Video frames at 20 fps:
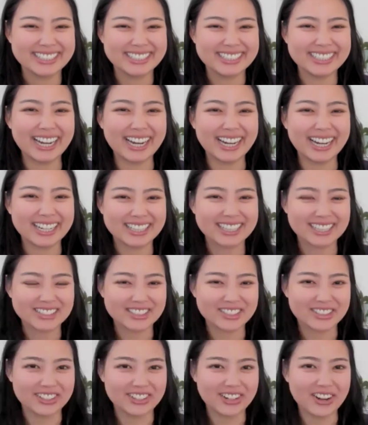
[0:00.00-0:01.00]
Yeah, that's a
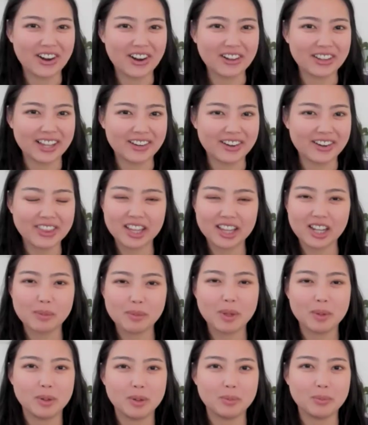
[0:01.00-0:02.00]
good call out. I think a lot of
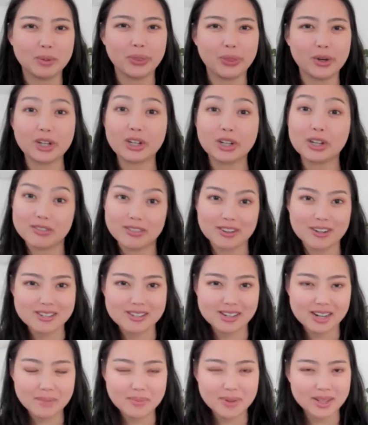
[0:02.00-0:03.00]
people put their
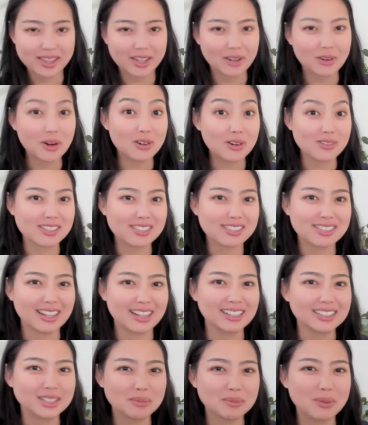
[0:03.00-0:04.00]
university, but they don't always
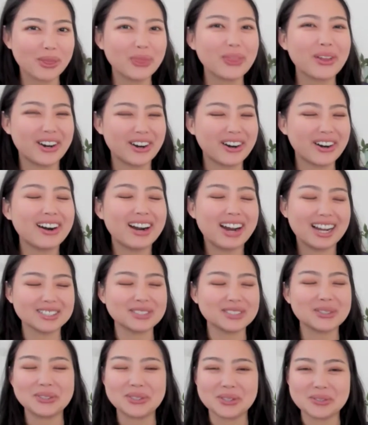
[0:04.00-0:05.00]
think to put their high
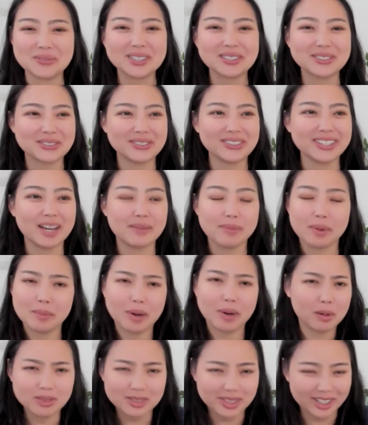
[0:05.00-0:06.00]
school or middle school. Yeah, but
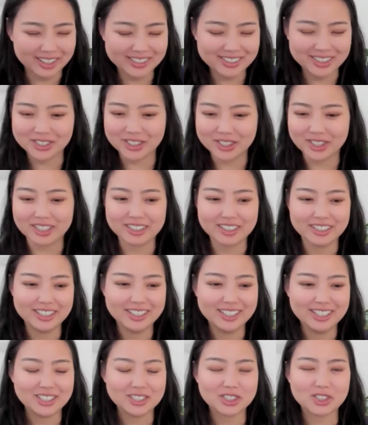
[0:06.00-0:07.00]
Marva's like such a
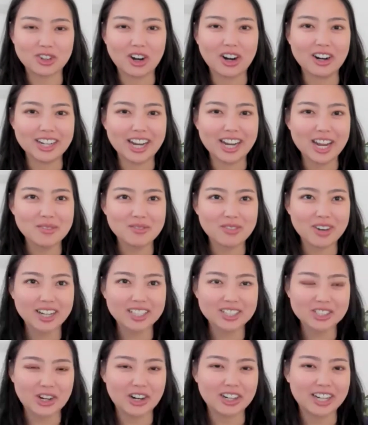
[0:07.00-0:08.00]
strong name, right?
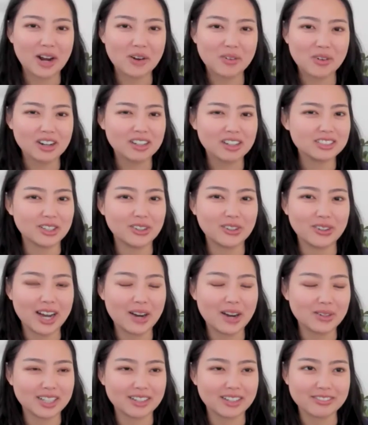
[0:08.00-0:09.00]
Strong network. So
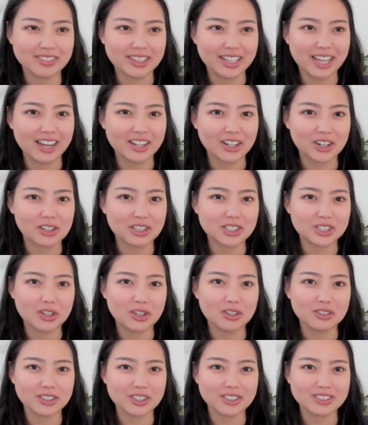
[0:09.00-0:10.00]
I would definitely, yeah, encourage
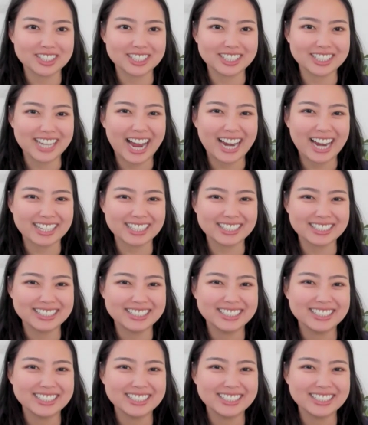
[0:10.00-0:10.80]
all of you to add it.